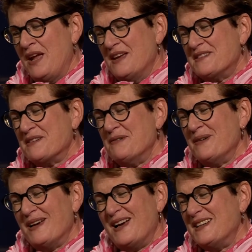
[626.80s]

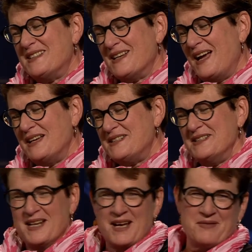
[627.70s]
So I
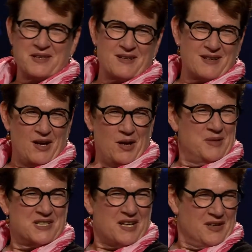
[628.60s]
didn't have the
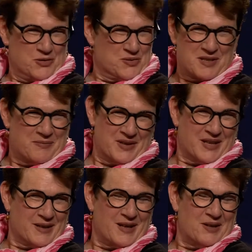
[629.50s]
common touch or
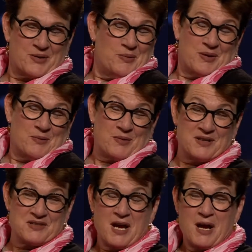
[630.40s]
something. I don't know what it
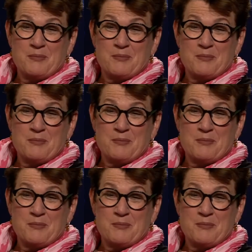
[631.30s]
was.